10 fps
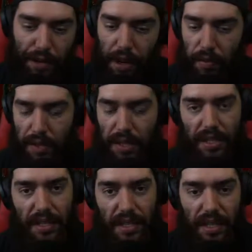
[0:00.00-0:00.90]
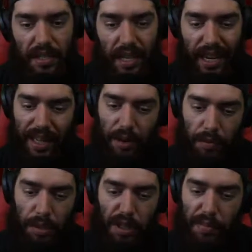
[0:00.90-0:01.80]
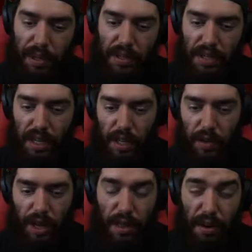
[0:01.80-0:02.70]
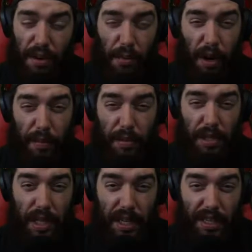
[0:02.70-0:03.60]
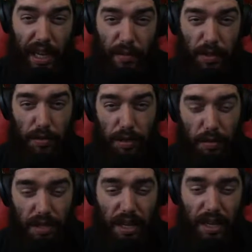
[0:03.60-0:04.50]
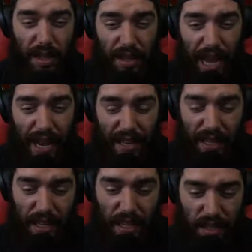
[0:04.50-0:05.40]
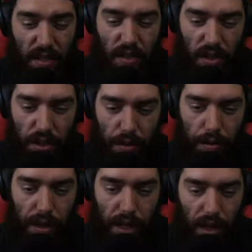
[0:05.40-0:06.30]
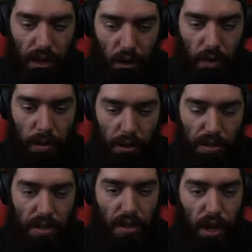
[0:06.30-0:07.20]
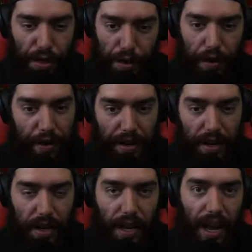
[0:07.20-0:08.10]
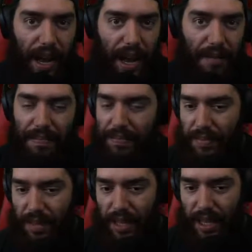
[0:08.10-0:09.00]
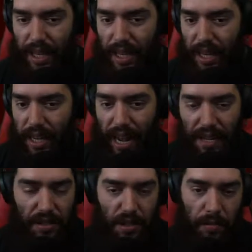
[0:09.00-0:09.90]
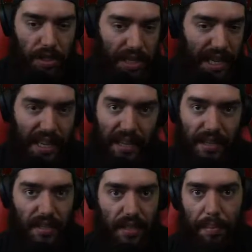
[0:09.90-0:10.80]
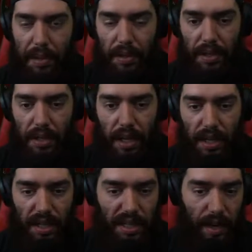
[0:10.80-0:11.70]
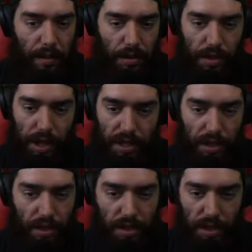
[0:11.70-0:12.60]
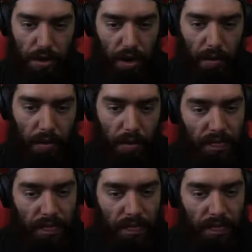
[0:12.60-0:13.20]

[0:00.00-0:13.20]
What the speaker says: all resistances, and then with 2 birds in it, you get 31% damage reduced. That is literally almost a third. It adds so much tankiness to the build. The damage reduction is just incredible.